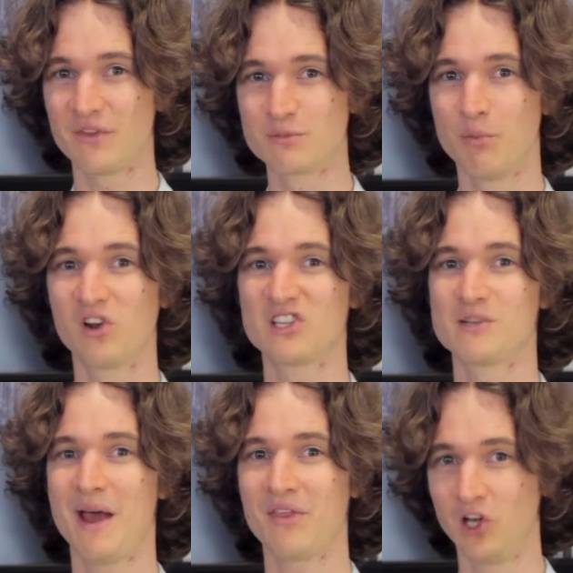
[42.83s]
this book is
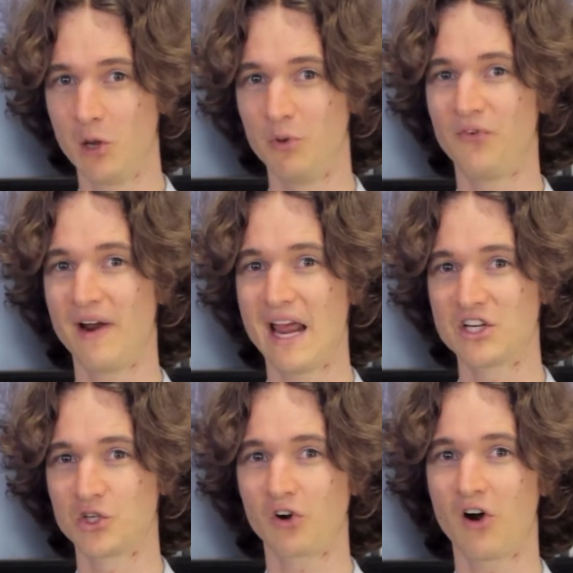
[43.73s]
about the global
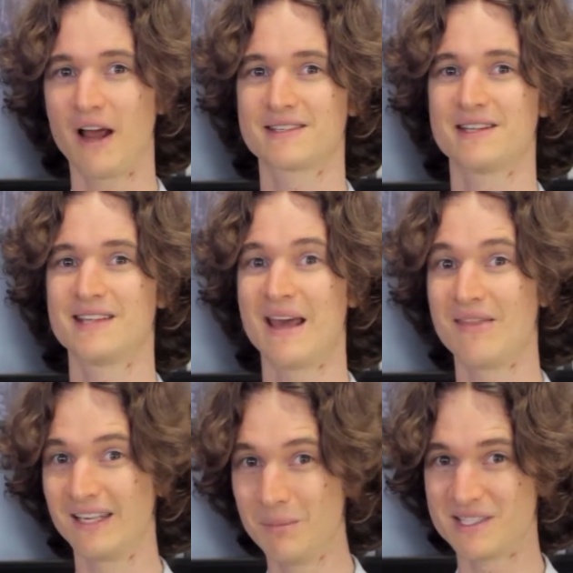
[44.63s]
financial crisis and
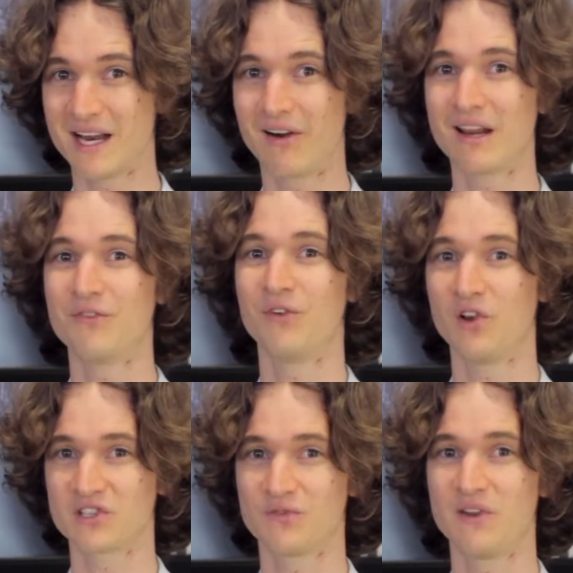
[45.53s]
the libertarian
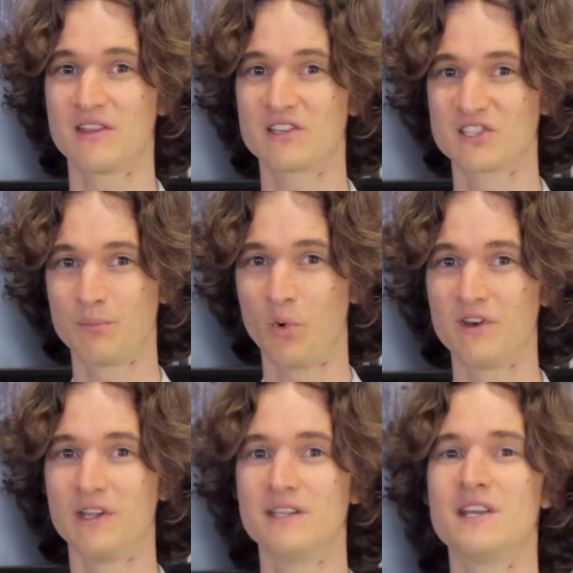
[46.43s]
philosophy that
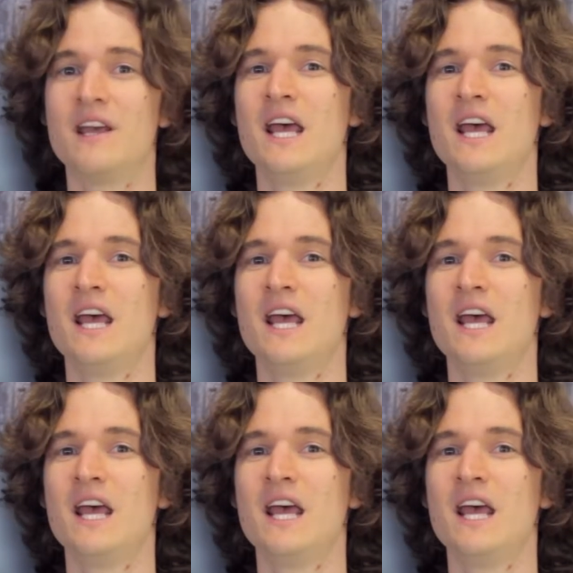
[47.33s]
spawned it,